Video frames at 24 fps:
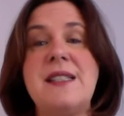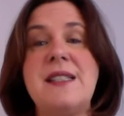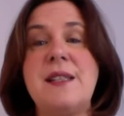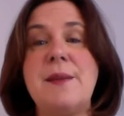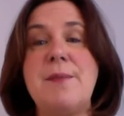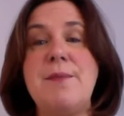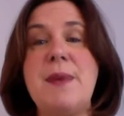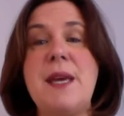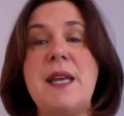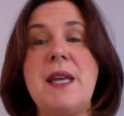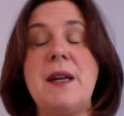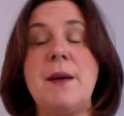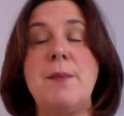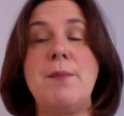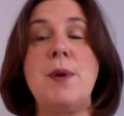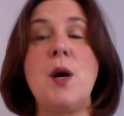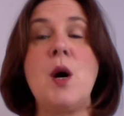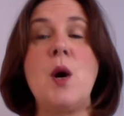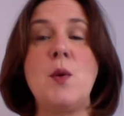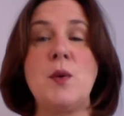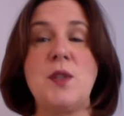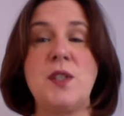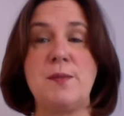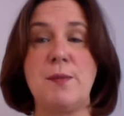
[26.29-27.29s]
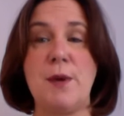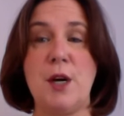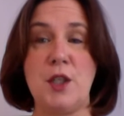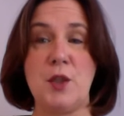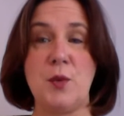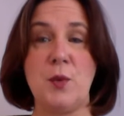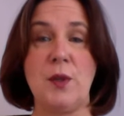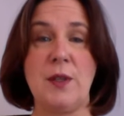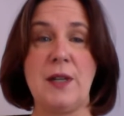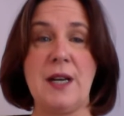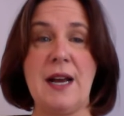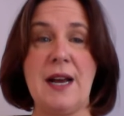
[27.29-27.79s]
submit a
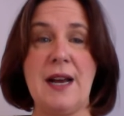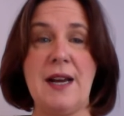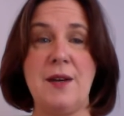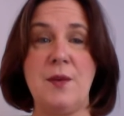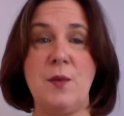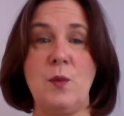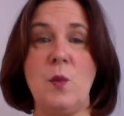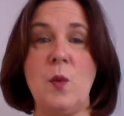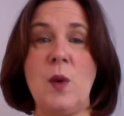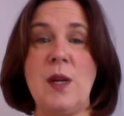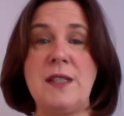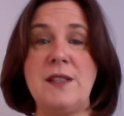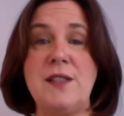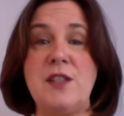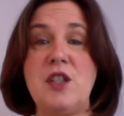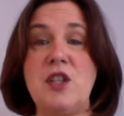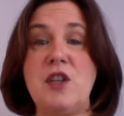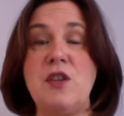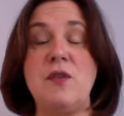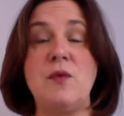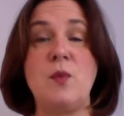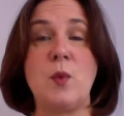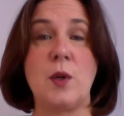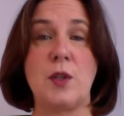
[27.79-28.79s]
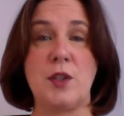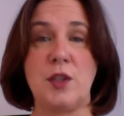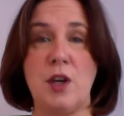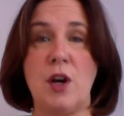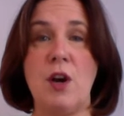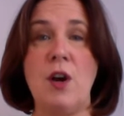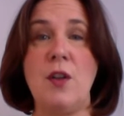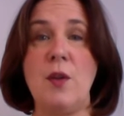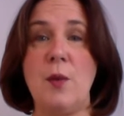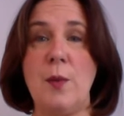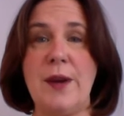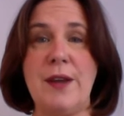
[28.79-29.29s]
post-module guide once you've worked
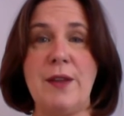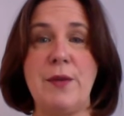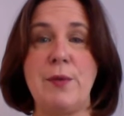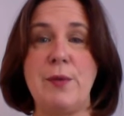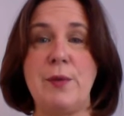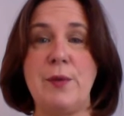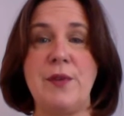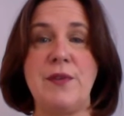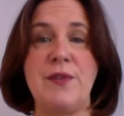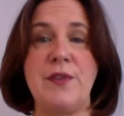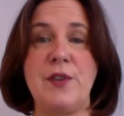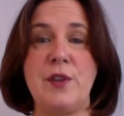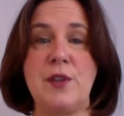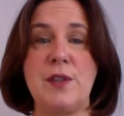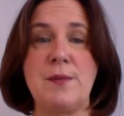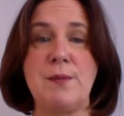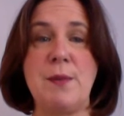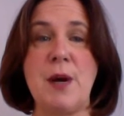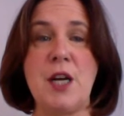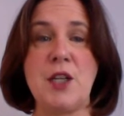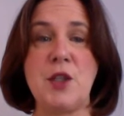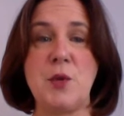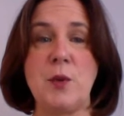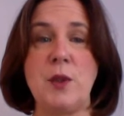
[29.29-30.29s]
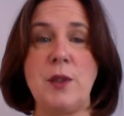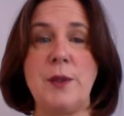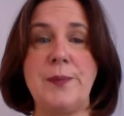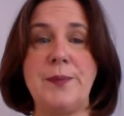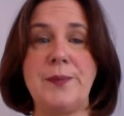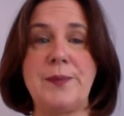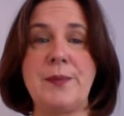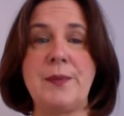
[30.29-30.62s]
all the way through the first module.